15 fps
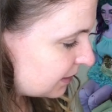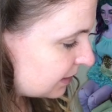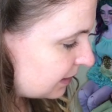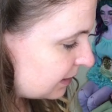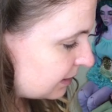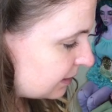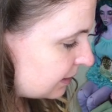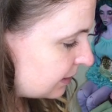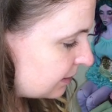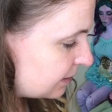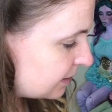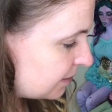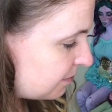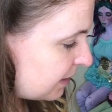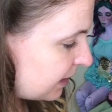This is
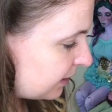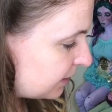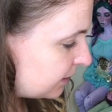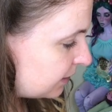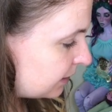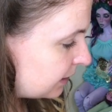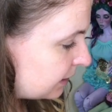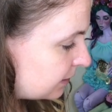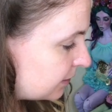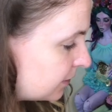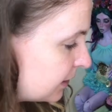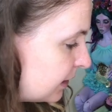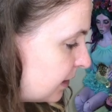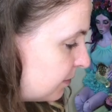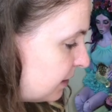immaculate.
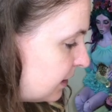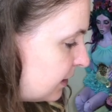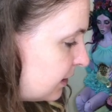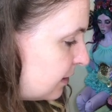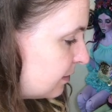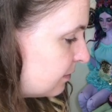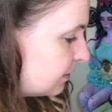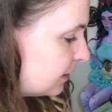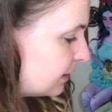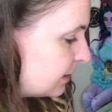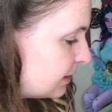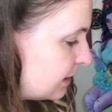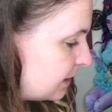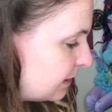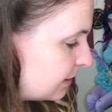Okay, let me carefully
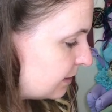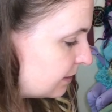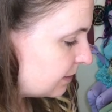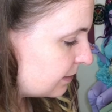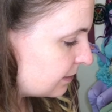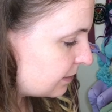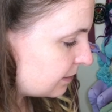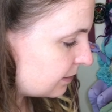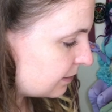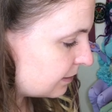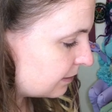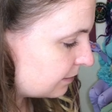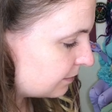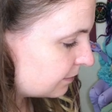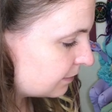take this
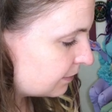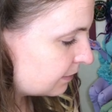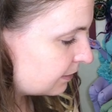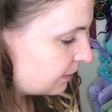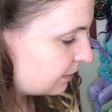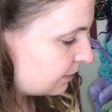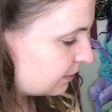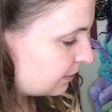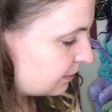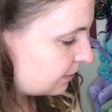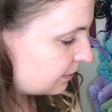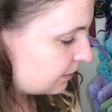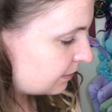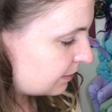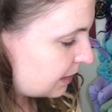off.
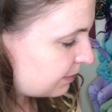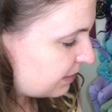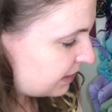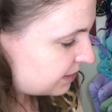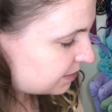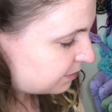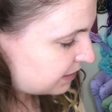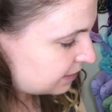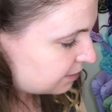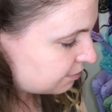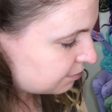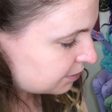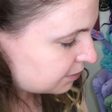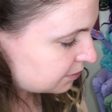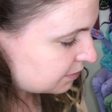I might speed
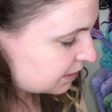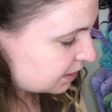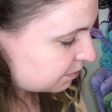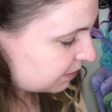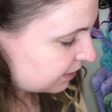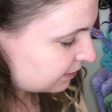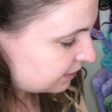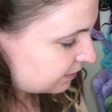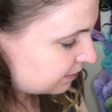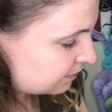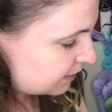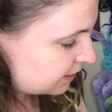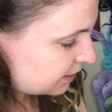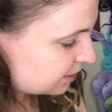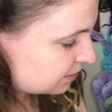through this part of the
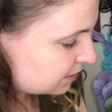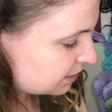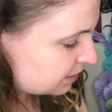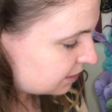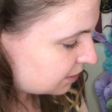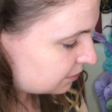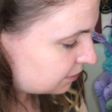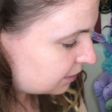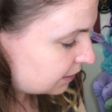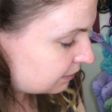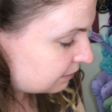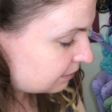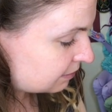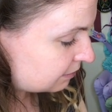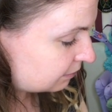video just so that
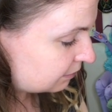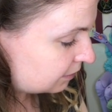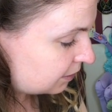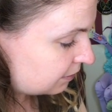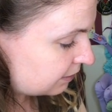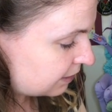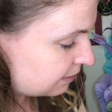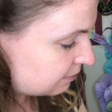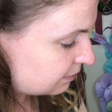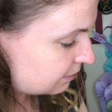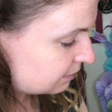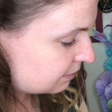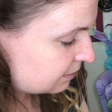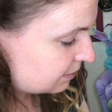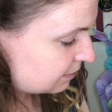you're not
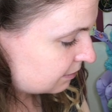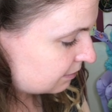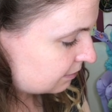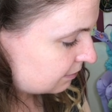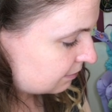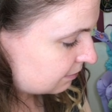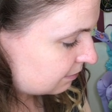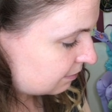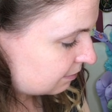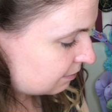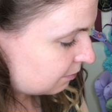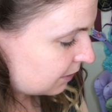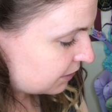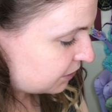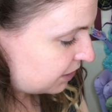
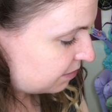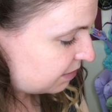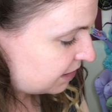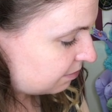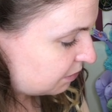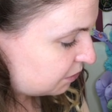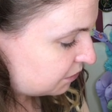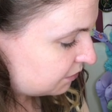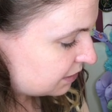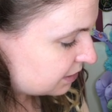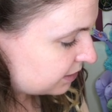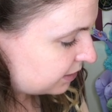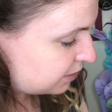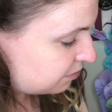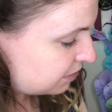watching me move in
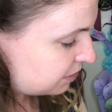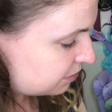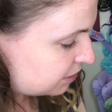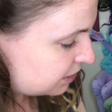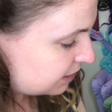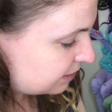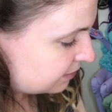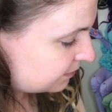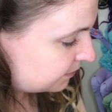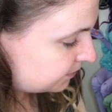slow motion.